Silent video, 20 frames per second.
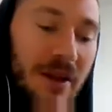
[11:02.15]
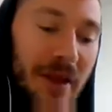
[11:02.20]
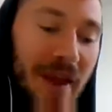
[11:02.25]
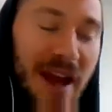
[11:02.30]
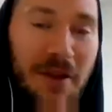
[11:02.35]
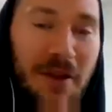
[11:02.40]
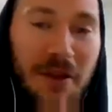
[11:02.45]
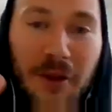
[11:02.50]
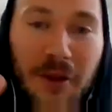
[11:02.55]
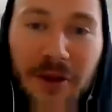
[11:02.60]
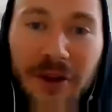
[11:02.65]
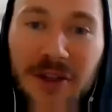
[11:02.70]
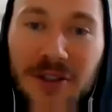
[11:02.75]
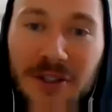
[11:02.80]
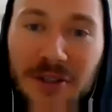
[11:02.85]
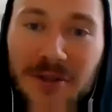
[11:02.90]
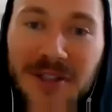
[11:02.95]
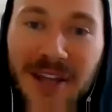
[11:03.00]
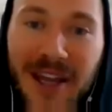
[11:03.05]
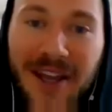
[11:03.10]
that
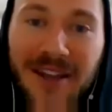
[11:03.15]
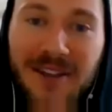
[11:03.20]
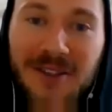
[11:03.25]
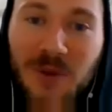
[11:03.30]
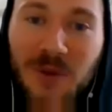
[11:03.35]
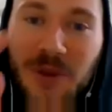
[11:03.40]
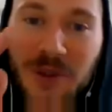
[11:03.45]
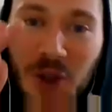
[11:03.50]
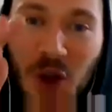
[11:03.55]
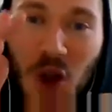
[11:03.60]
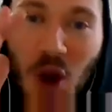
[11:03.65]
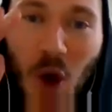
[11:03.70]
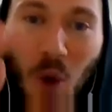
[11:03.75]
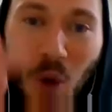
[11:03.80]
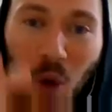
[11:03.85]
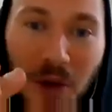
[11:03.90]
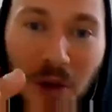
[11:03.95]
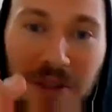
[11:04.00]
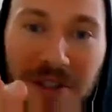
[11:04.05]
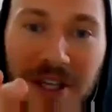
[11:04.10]
32 seconds was
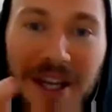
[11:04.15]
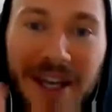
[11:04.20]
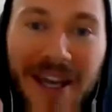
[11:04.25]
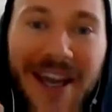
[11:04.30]
gold.